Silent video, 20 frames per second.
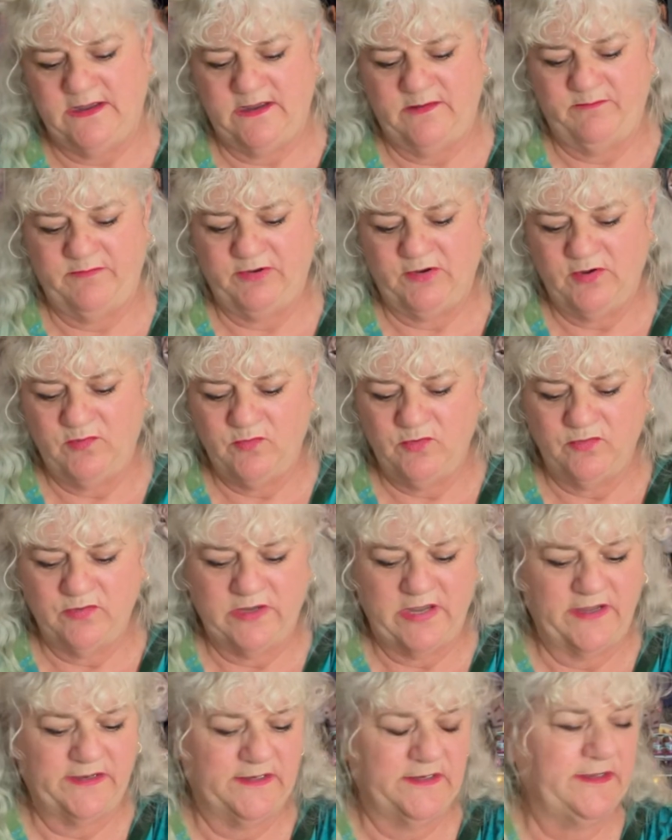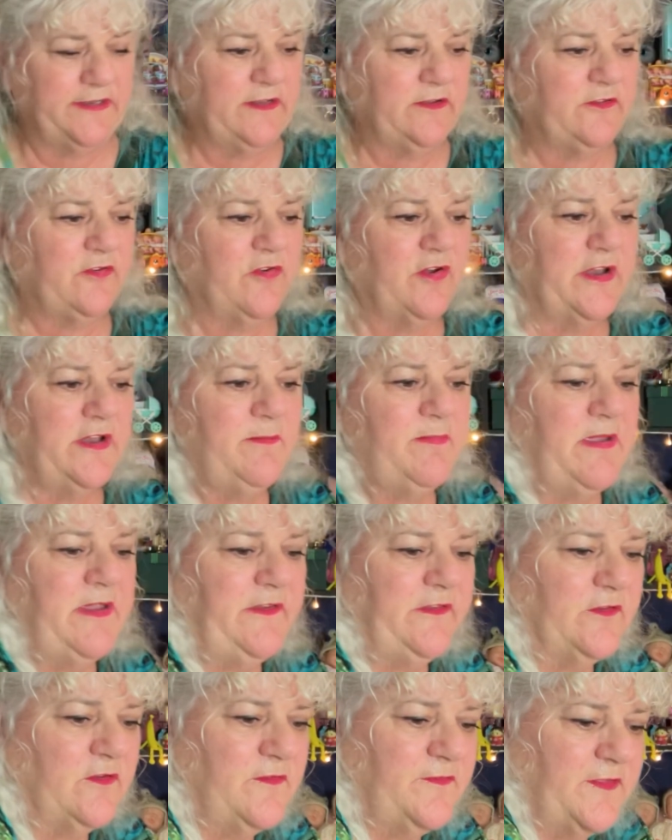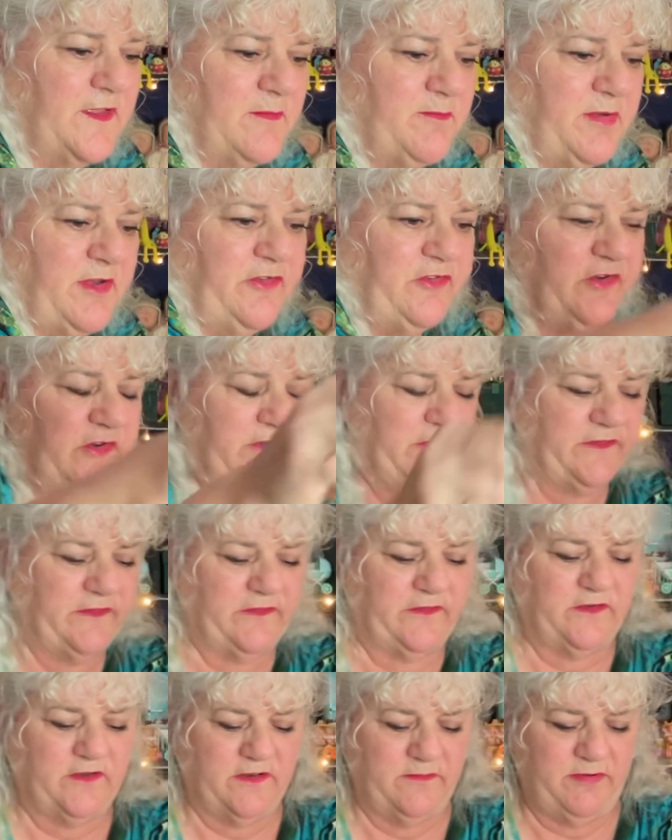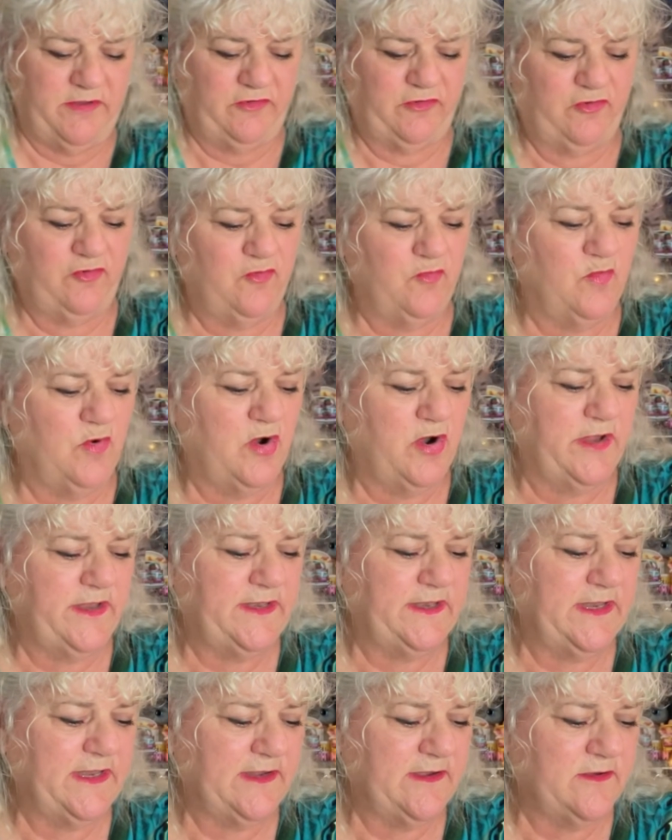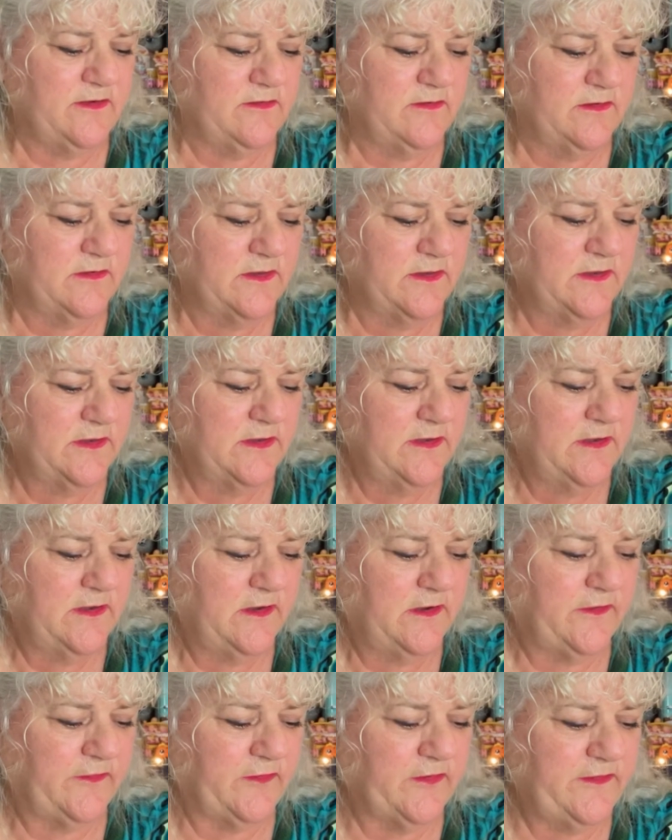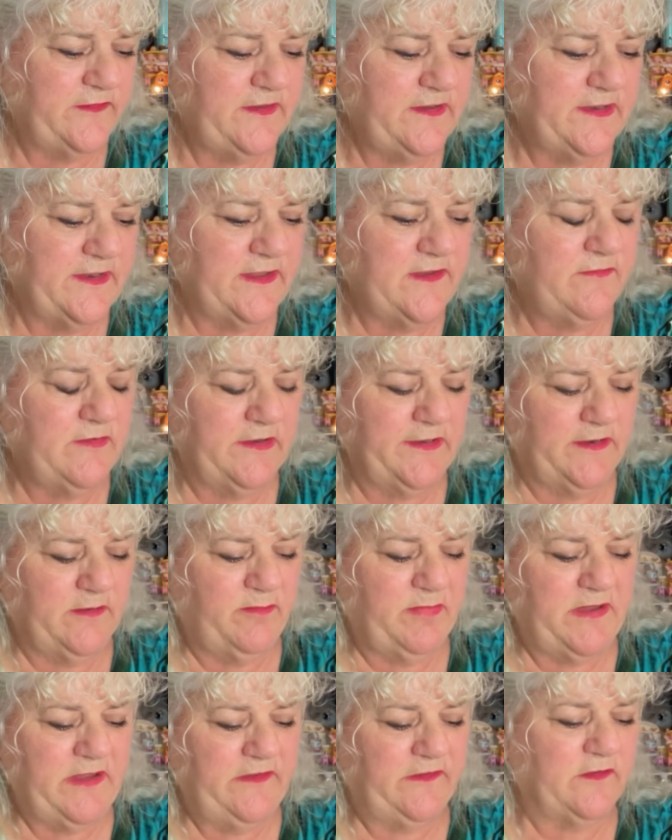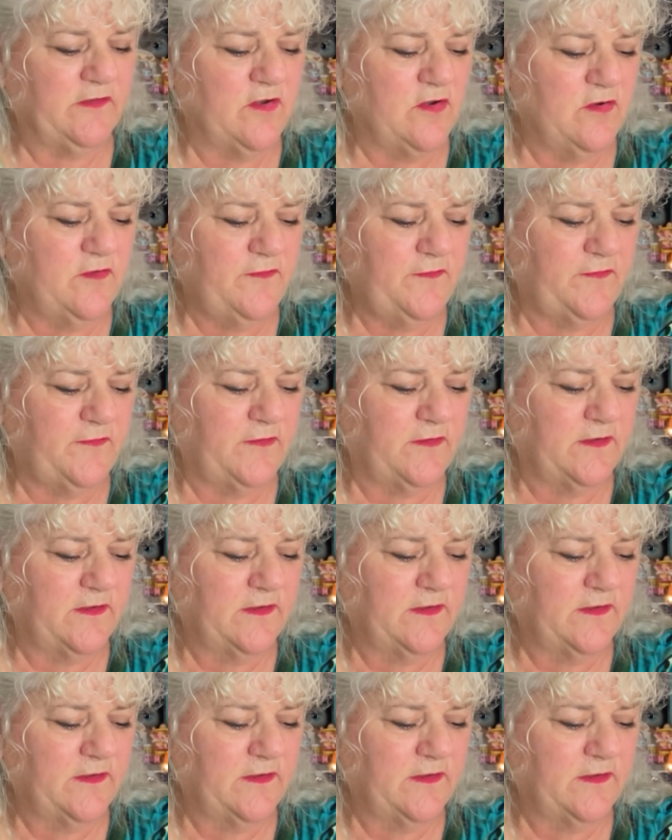but I will cut a little tiny piece off that picture because it's going to be too wide now, because I did leave a little piece off.